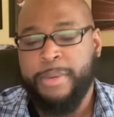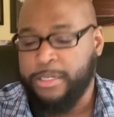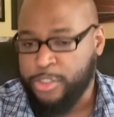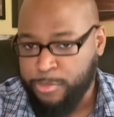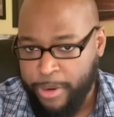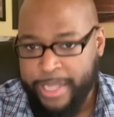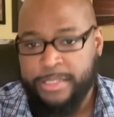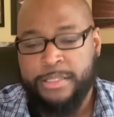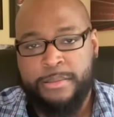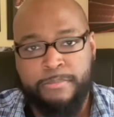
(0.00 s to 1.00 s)
Bet on
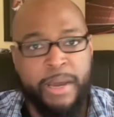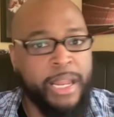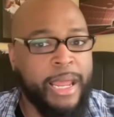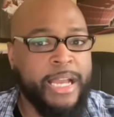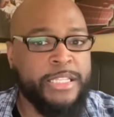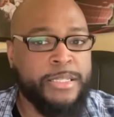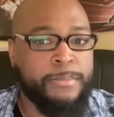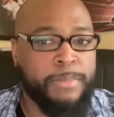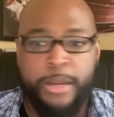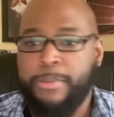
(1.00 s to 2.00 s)
spreads, money
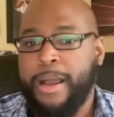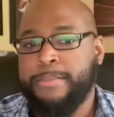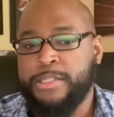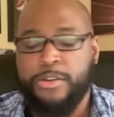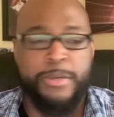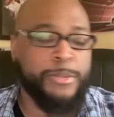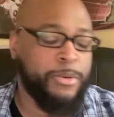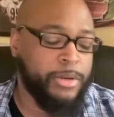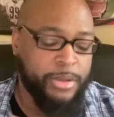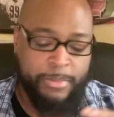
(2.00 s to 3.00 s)
lines, player props, and so much more.